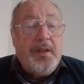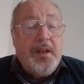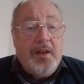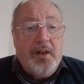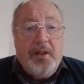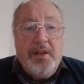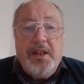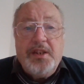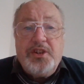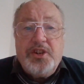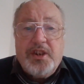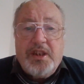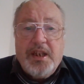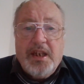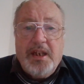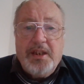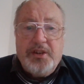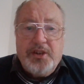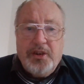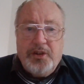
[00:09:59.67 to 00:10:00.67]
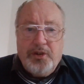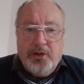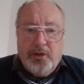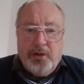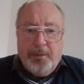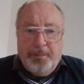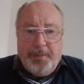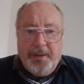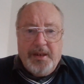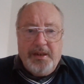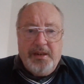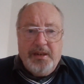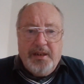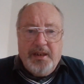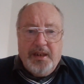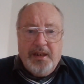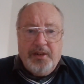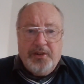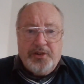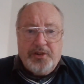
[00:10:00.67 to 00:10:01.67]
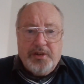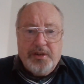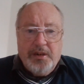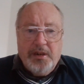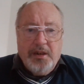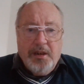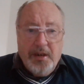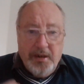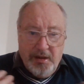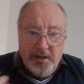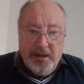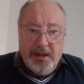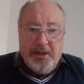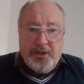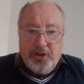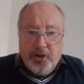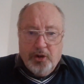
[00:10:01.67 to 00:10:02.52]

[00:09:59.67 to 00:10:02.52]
uneducated your opinion is, it's